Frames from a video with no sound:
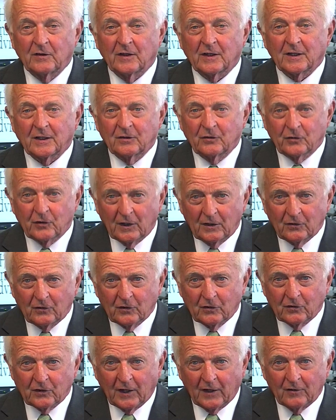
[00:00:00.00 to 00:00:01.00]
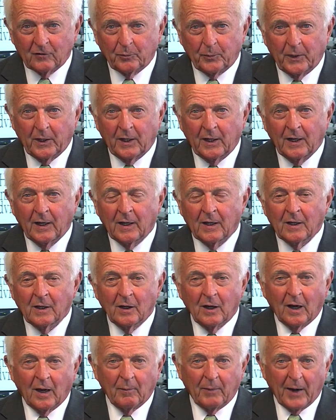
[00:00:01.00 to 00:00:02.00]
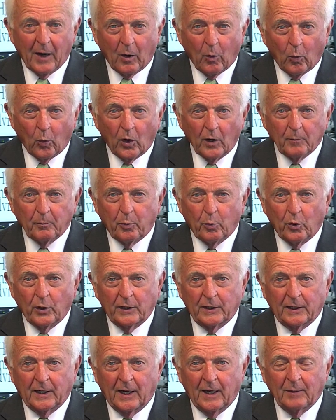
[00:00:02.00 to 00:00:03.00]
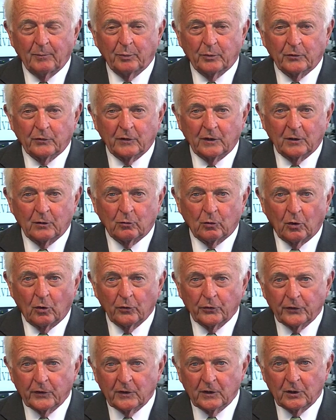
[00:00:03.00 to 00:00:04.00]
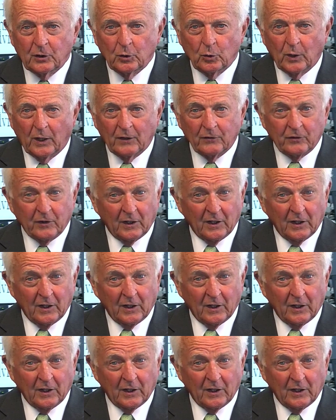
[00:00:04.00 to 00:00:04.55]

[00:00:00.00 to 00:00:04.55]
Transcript: The consensus has been about 1.9% growth in the U.S.